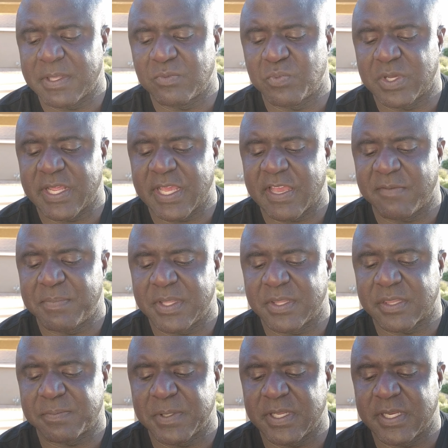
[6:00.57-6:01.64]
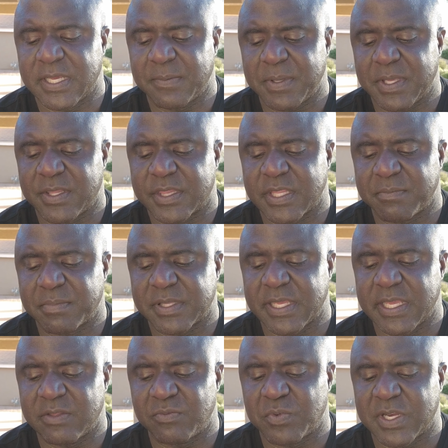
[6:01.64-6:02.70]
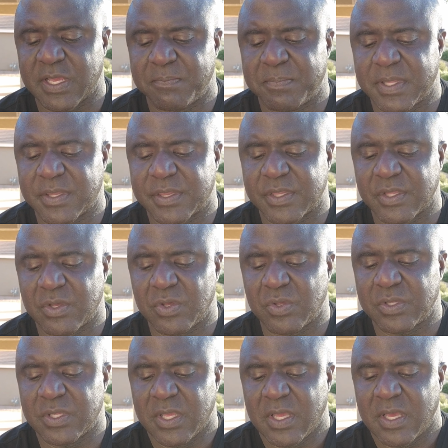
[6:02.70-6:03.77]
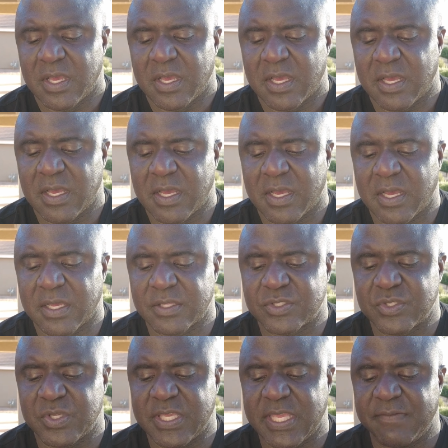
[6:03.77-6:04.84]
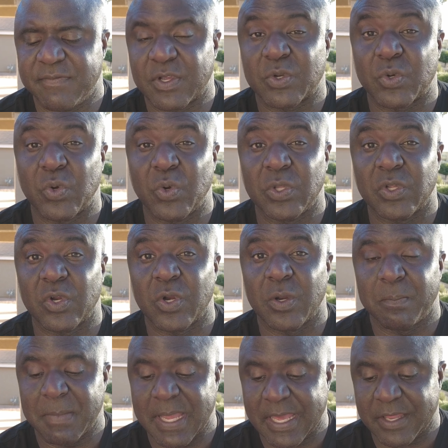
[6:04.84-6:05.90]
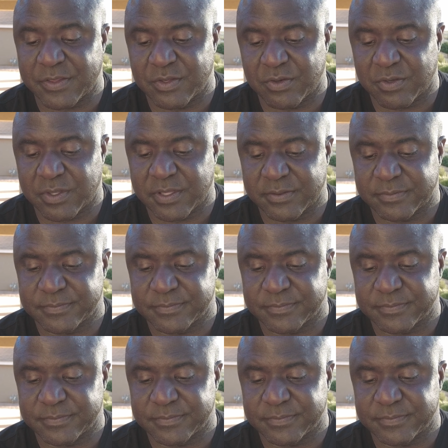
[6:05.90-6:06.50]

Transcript: would have been split up, and some slaves would have been sold on to even crueler masters.